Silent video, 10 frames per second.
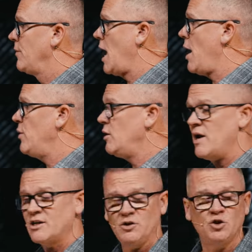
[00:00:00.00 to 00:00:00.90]
And we don't
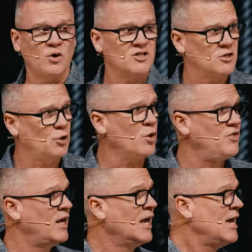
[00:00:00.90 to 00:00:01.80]
actually trust the Lord
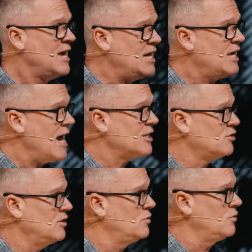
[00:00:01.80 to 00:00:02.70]
that He can
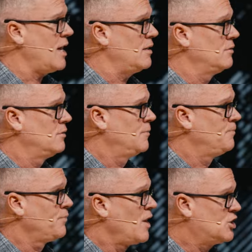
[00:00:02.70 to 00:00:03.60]
actually do that.
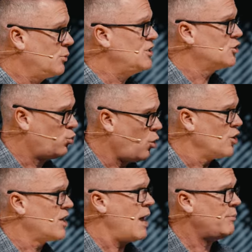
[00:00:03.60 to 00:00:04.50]
And so we just
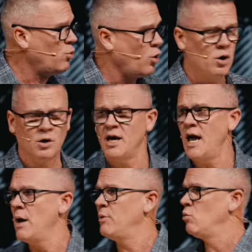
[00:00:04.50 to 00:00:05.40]
work and we work
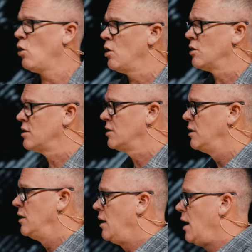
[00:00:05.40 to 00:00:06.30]
and we work
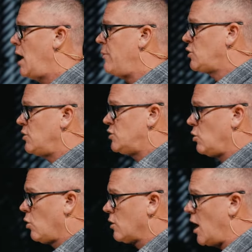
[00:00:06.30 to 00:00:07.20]
and we turn into a
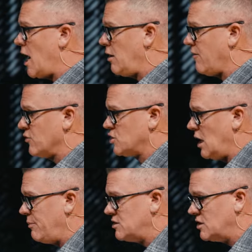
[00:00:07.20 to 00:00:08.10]
workaholic. For
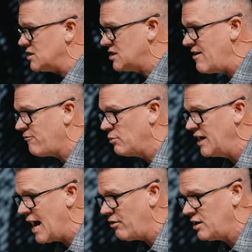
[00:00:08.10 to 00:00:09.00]
some, it's an escape from
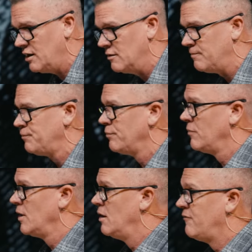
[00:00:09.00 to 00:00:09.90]
reality.
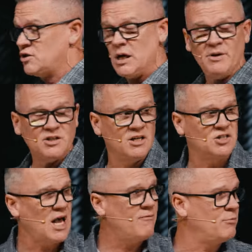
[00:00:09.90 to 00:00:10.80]
For some, it's an
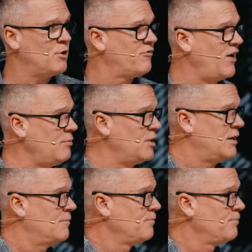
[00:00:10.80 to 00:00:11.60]
escape from your family.